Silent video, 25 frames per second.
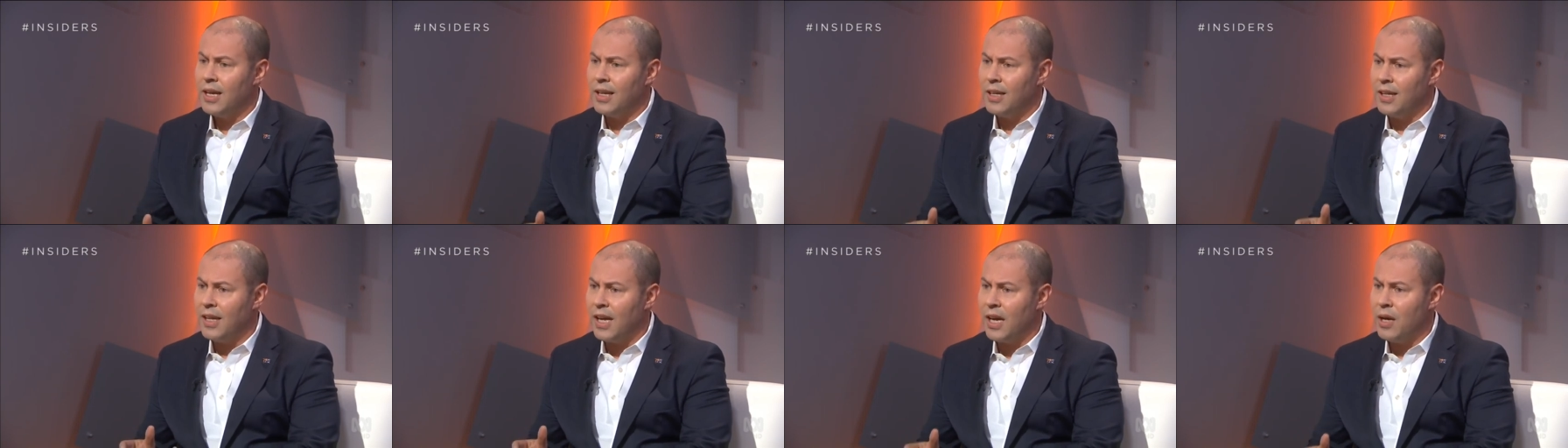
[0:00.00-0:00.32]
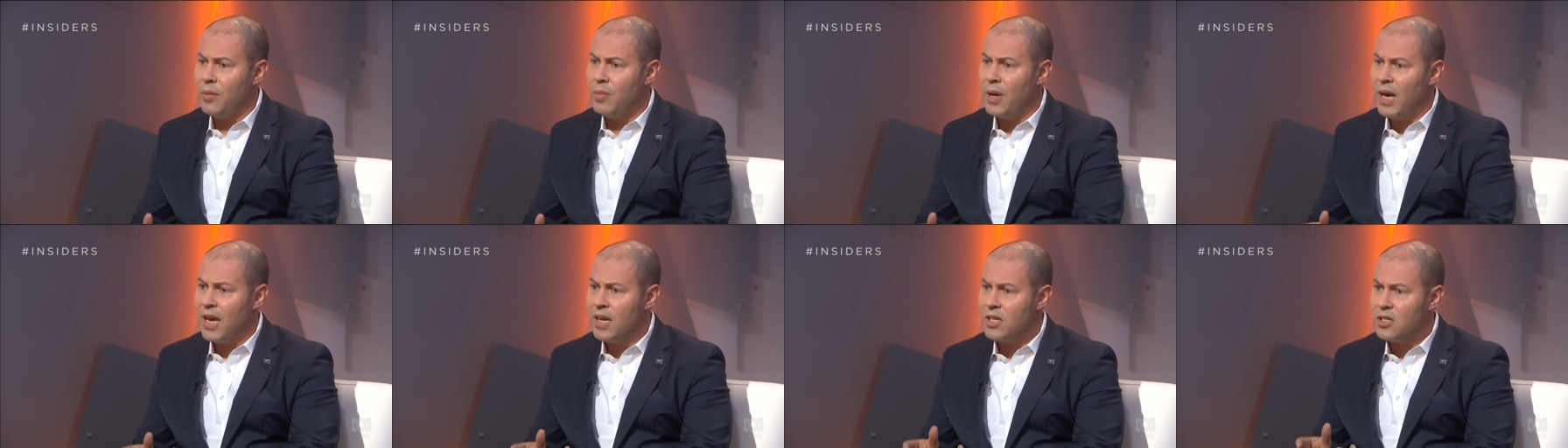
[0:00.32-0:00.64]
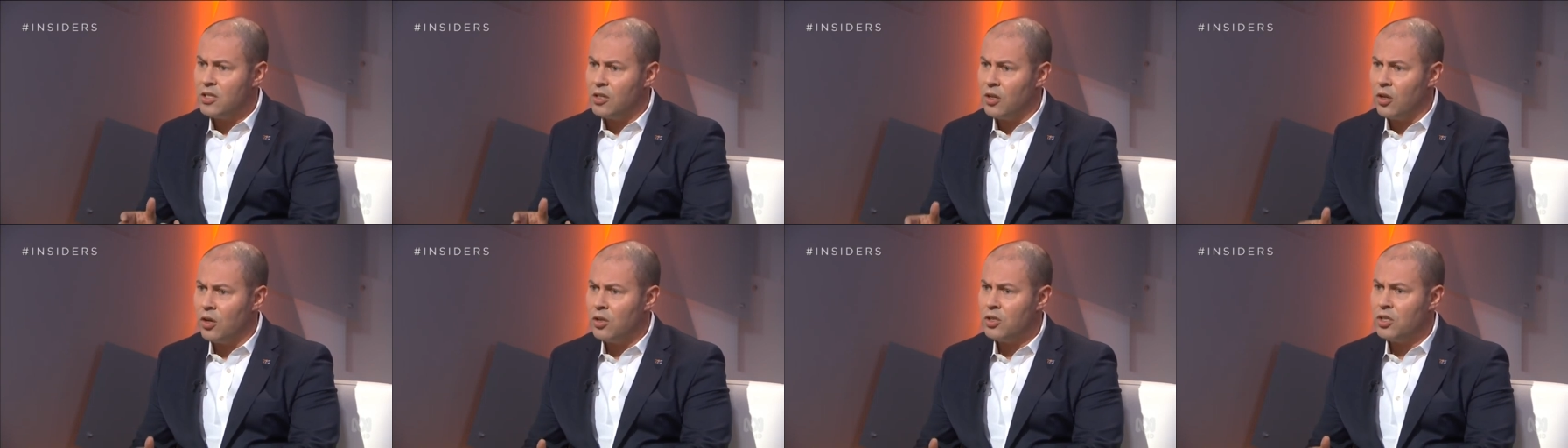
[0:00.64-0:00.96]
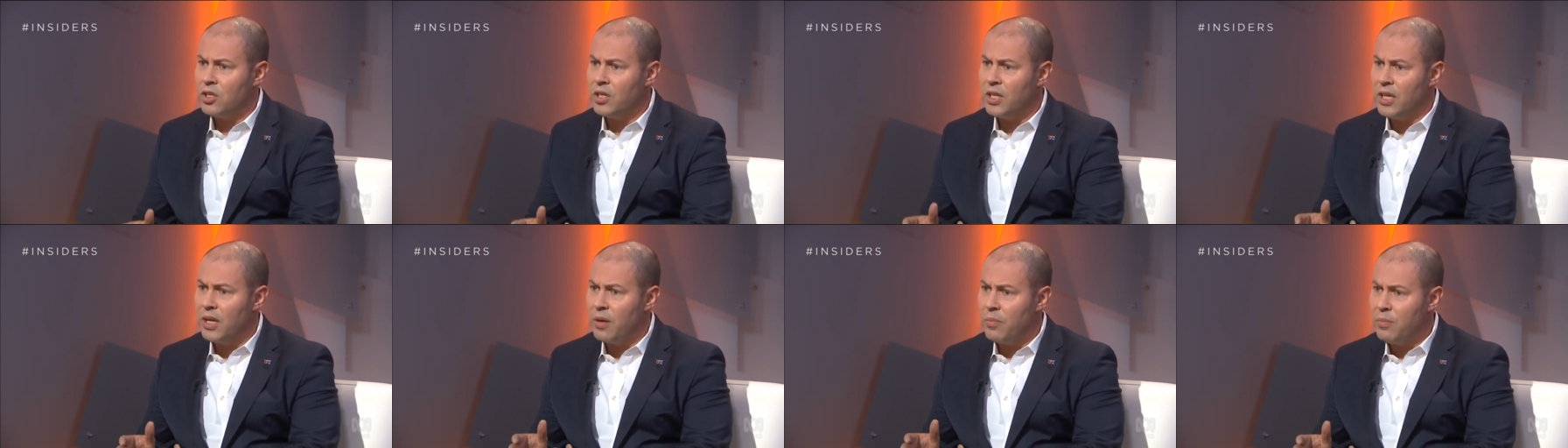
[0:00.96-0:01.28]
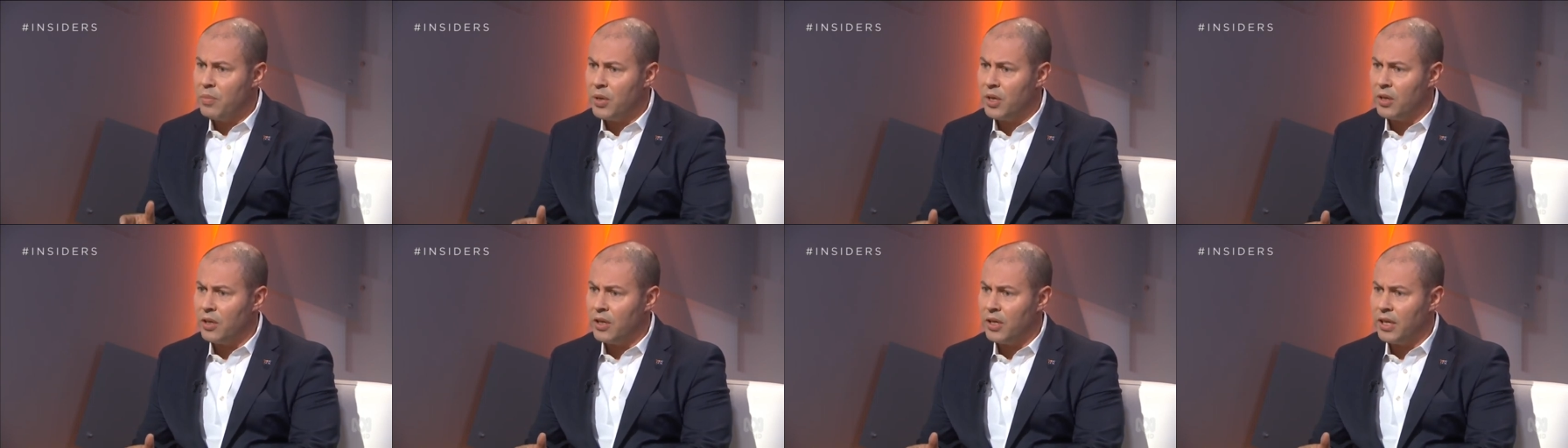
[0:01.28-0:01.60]
Labor has lost the
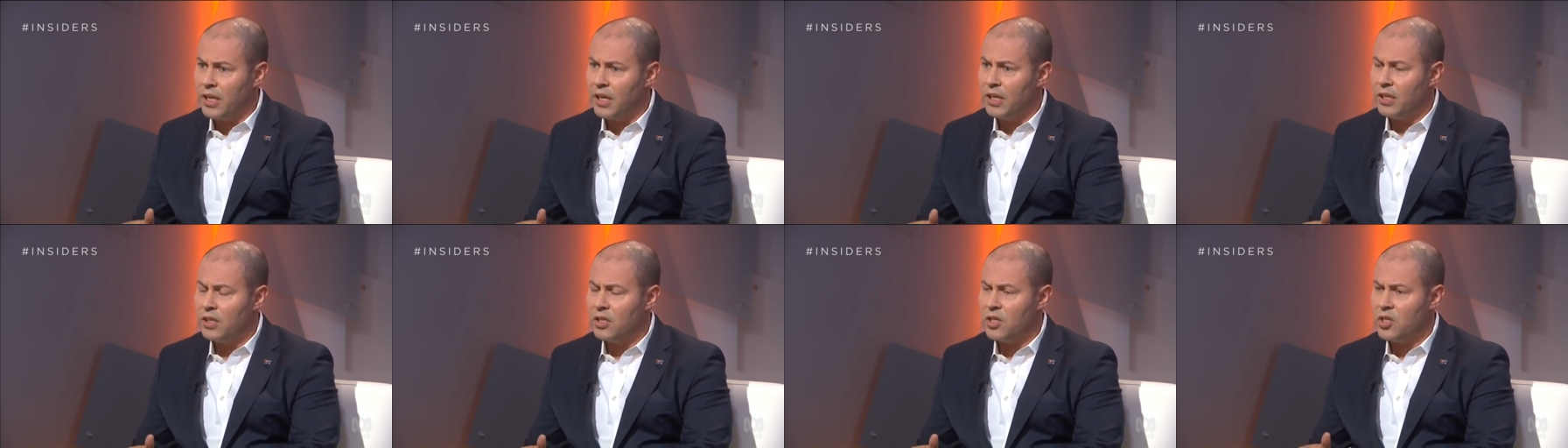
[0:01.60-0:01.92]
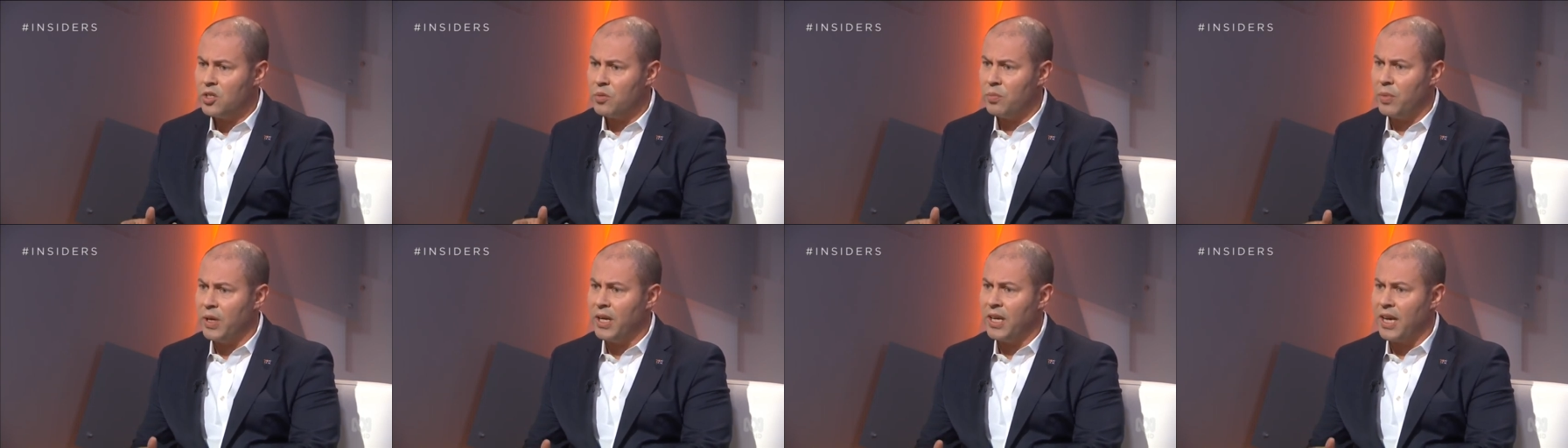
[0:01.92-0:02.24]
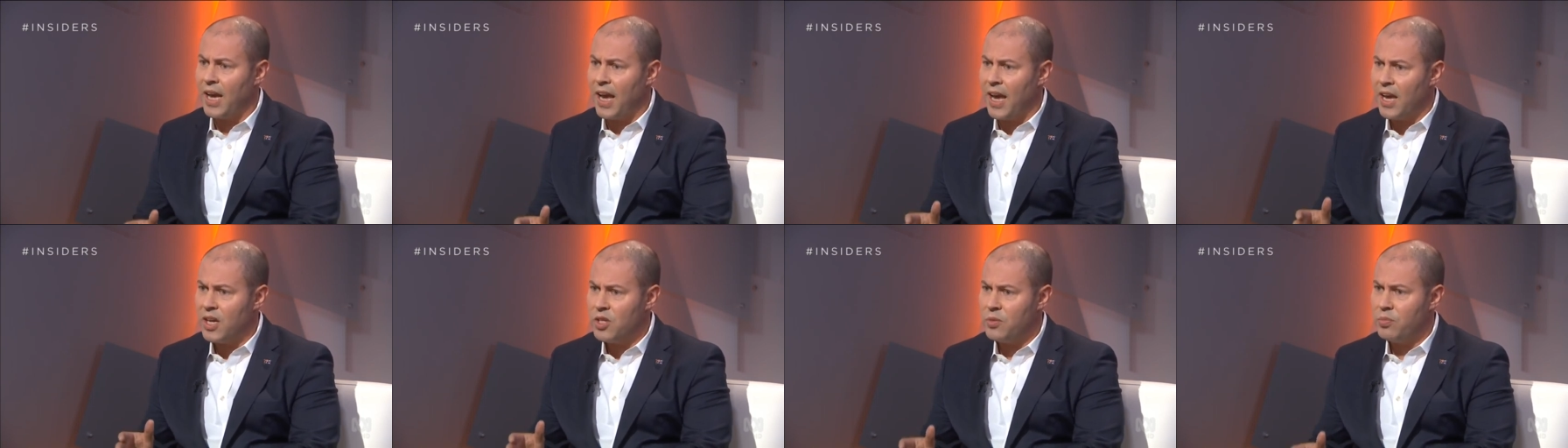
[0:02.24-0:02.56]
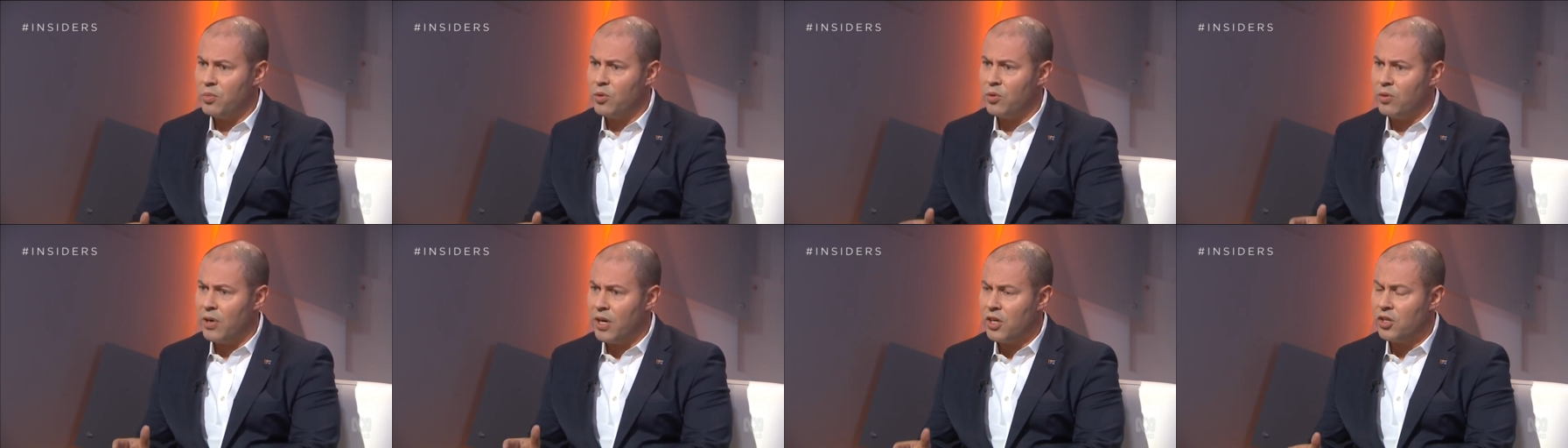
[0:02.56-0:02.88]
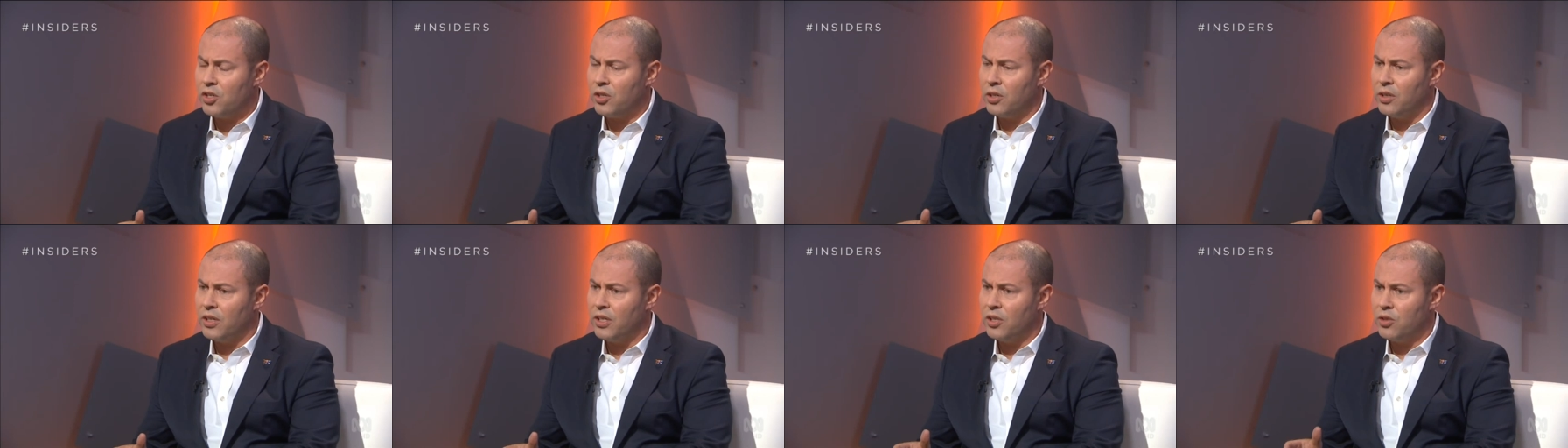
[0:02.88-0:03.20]
ability to speak
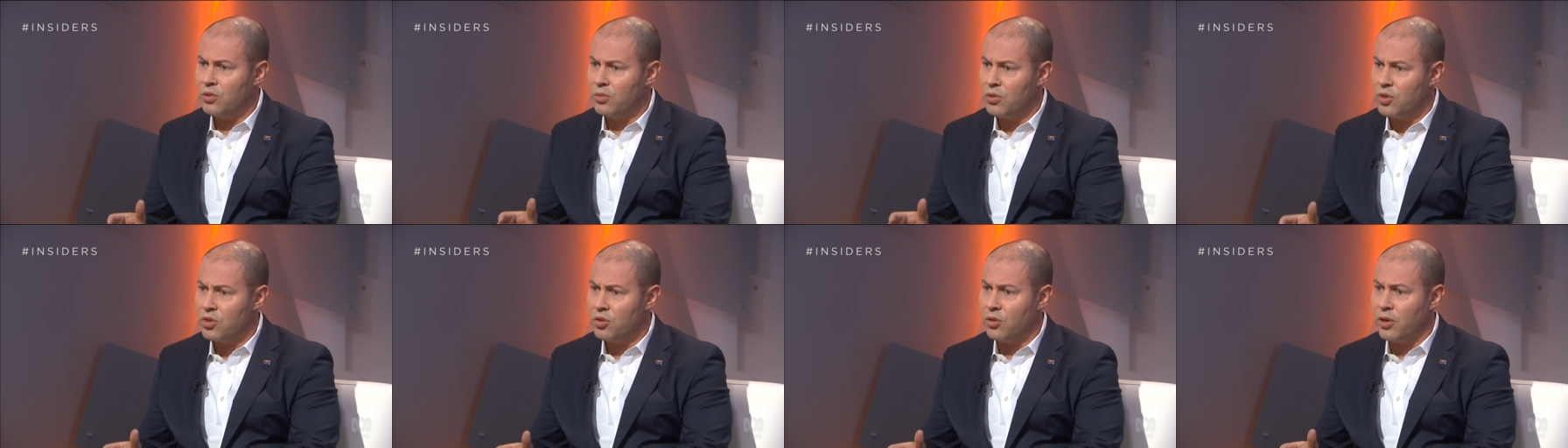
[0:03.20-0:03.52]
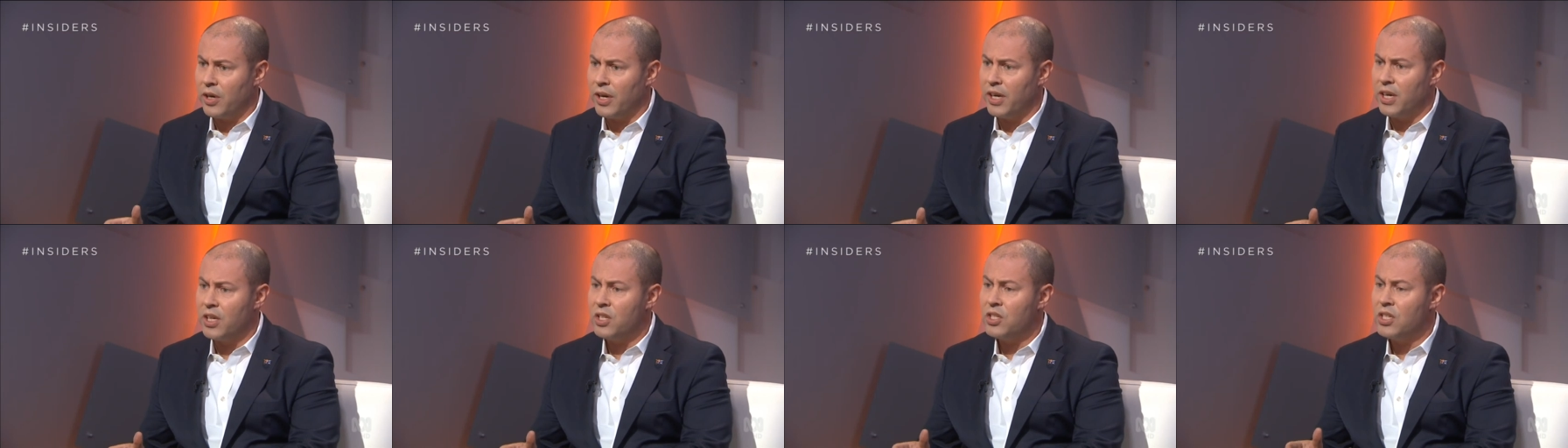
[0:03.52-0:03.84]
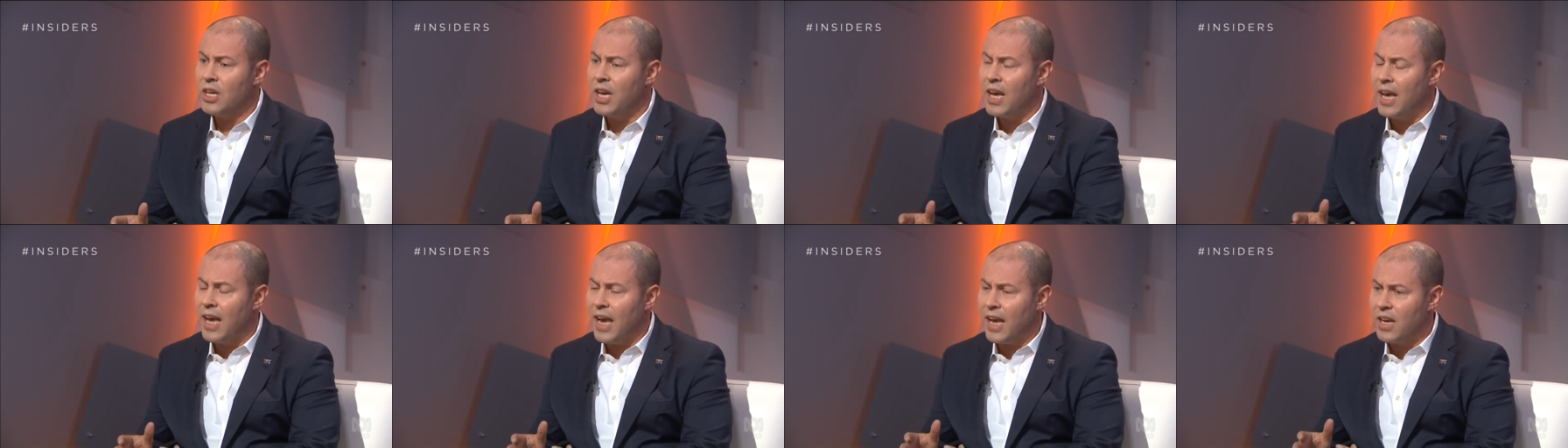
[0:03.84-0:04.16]
aspirationally to Australians